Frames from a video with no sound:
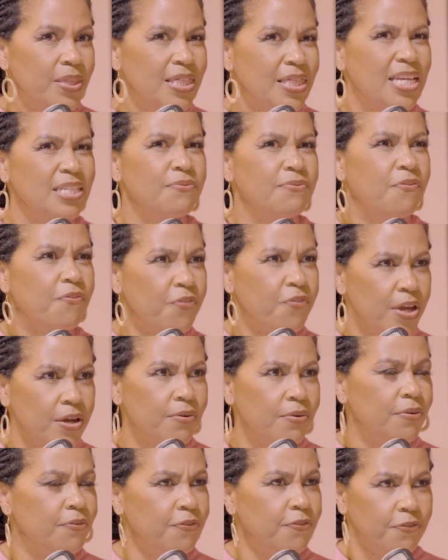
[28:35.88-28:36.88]
There's
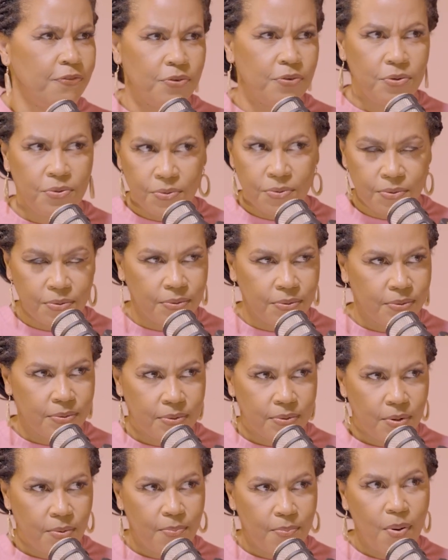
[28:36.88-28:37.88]
very few
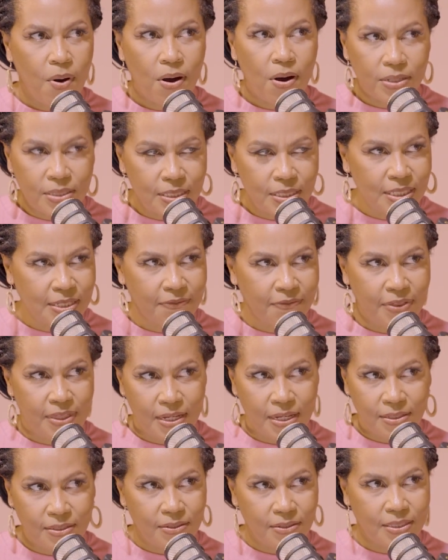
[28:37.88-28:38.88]
positive
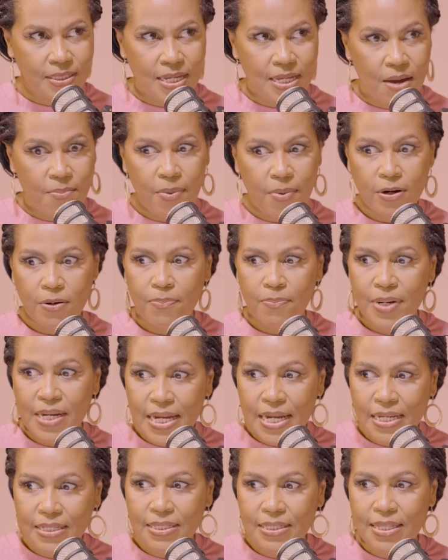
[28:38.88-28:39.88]
things to say about a
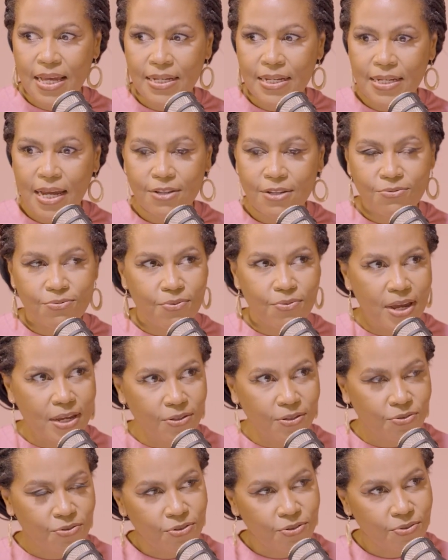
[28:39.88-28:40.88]
place that has
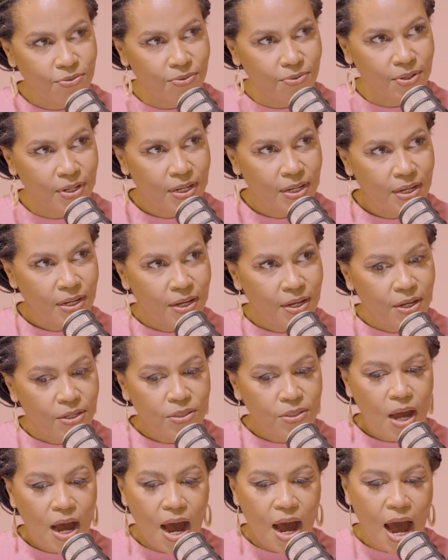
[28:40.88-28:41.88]
raised you.
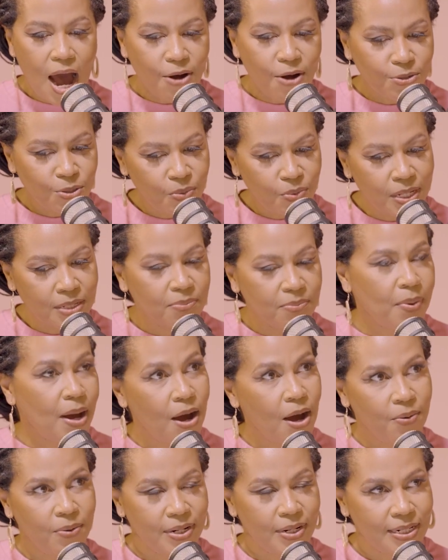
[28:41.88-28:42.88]
So how do we
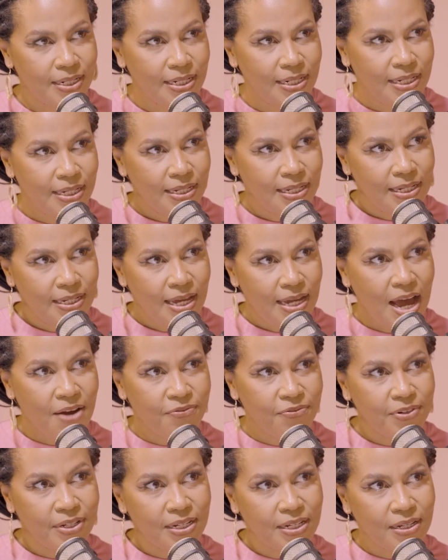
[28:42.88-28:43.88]
empower
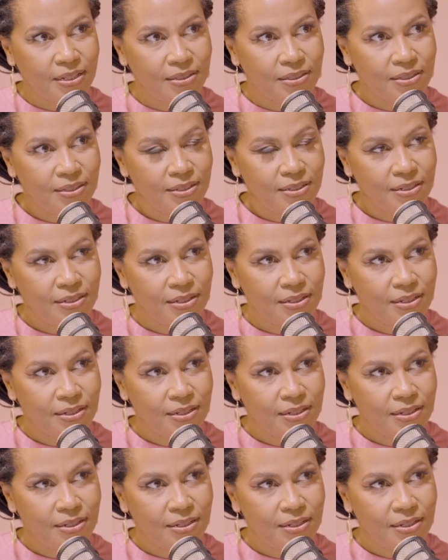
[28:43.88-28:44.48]
Africans?